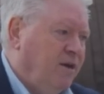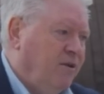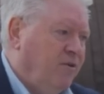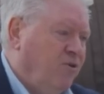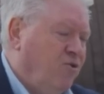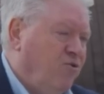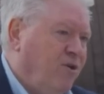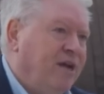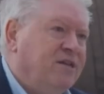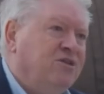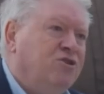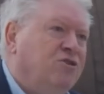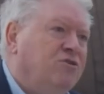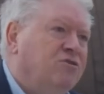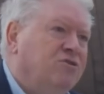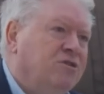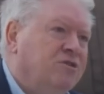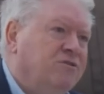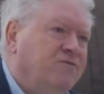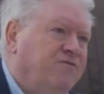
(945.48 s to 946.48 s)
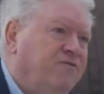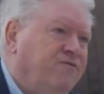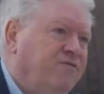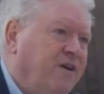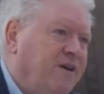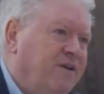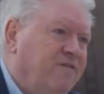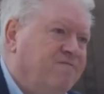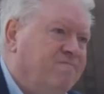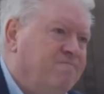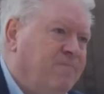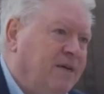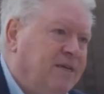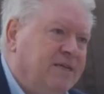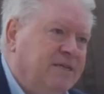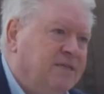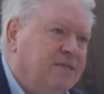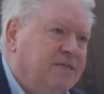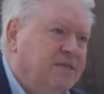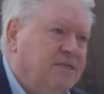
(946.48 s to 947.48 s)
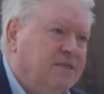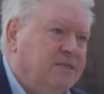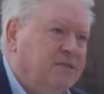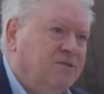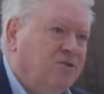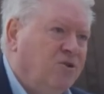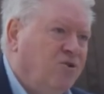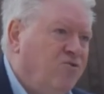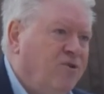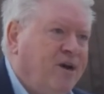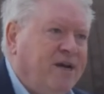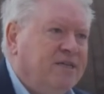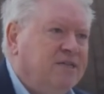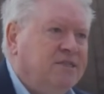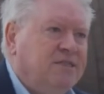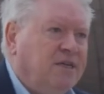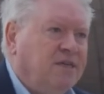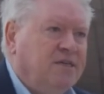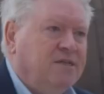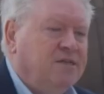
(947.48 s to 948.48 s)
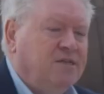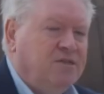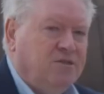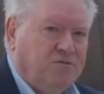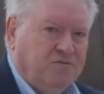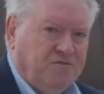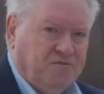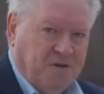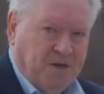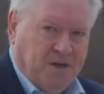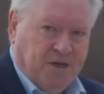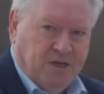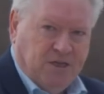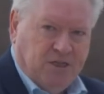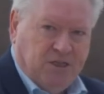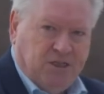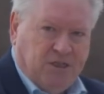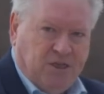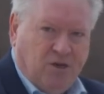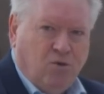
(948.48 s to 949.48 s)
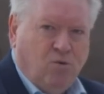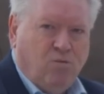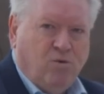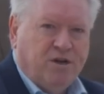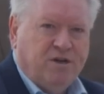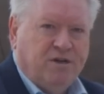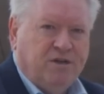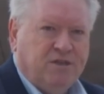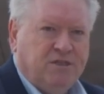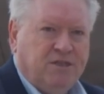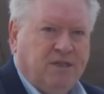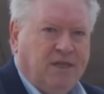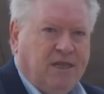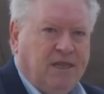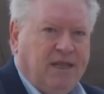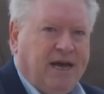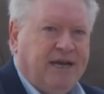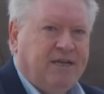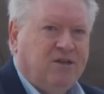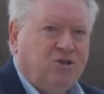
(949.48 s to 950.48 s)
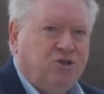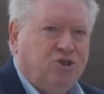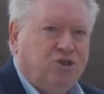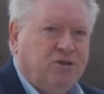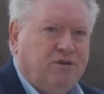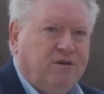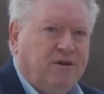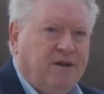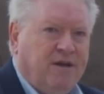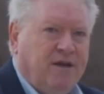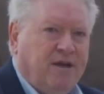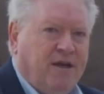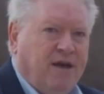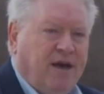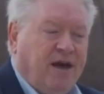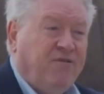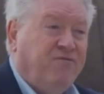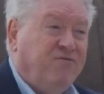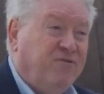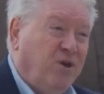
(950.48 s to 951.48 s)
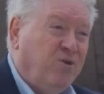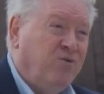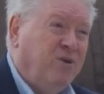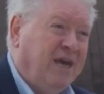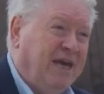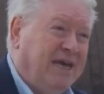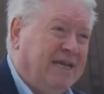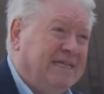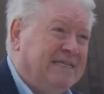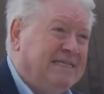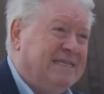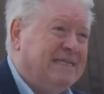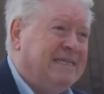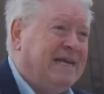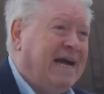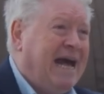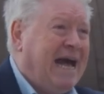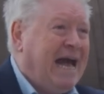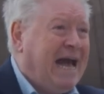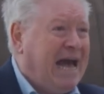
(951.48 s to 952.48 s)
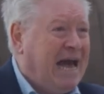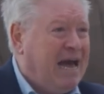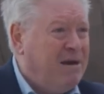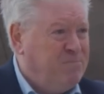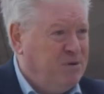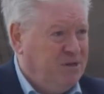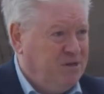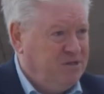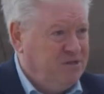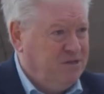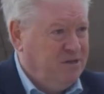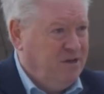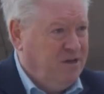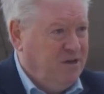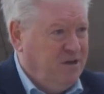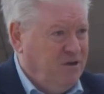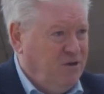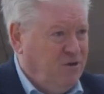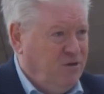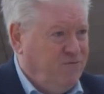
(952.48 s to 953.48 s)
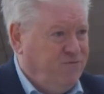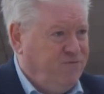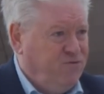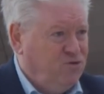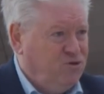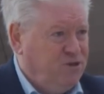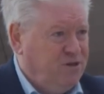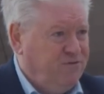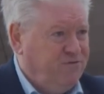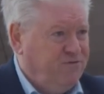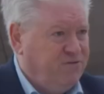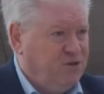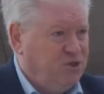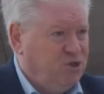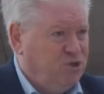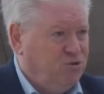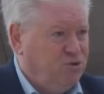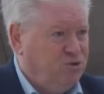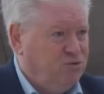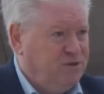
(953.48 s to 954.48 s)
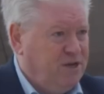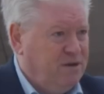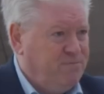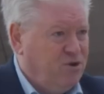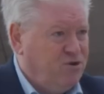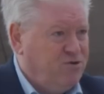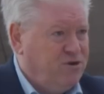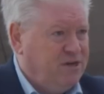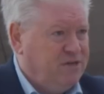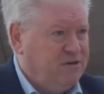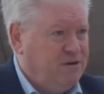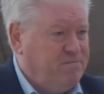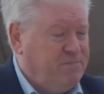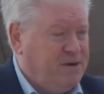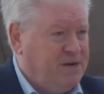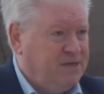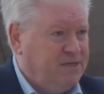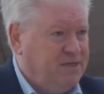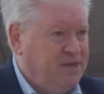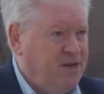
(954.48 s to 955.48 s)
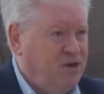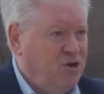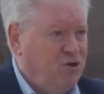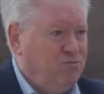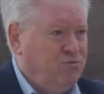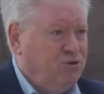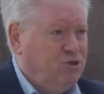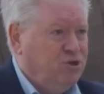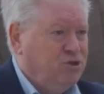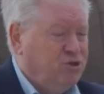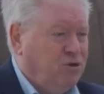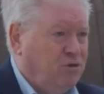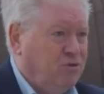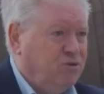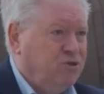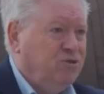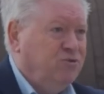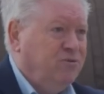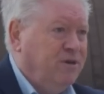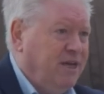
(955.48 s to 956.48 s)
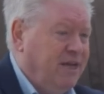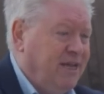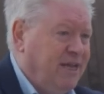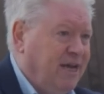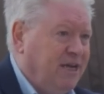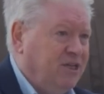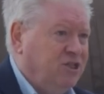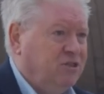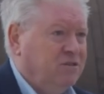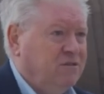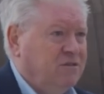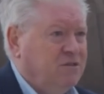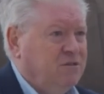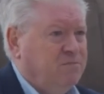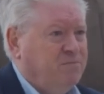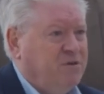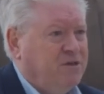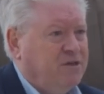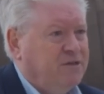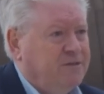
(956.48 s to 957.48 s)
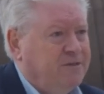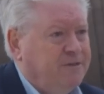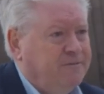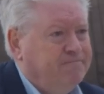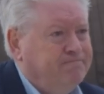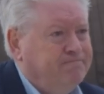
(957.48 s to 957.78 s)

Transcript: granddaughters of Fife miners and the grandsons of steelworkers in Lanarkshire have now got into the habit of voting for a social democratic party, which is also a nationalist party.